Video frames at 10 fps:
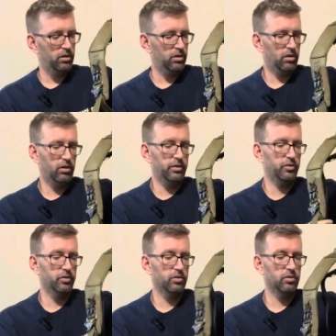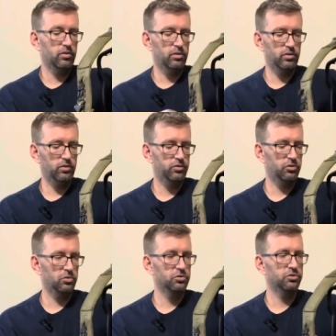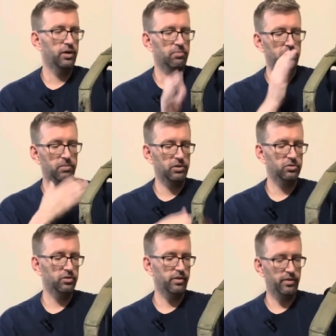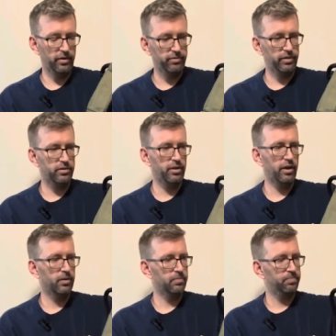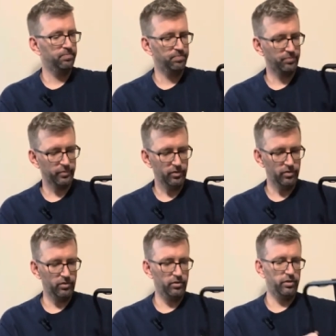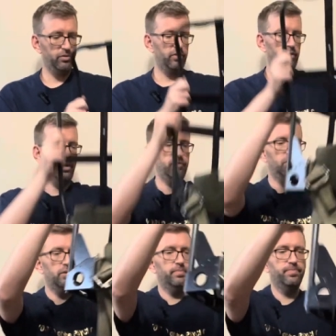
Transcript: on your shoulder strap to make sure that they fit tight. So there's the left one